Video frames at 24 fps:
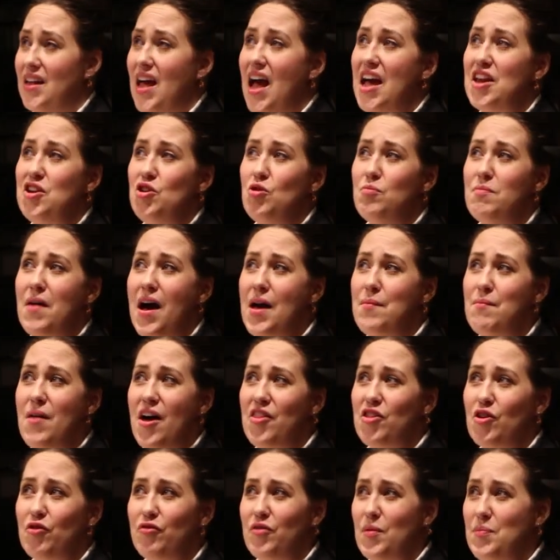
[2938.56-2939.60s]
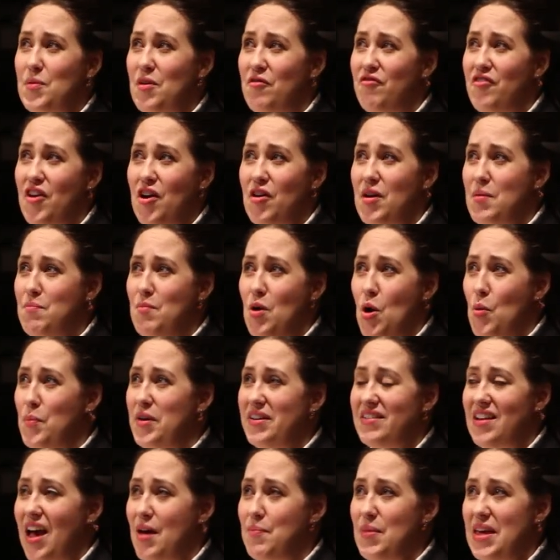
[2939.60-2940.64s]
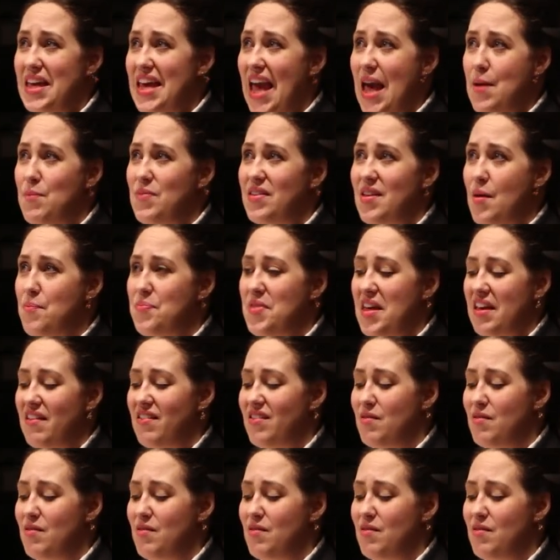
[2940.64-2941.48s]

I knew my mother from the very moment I became something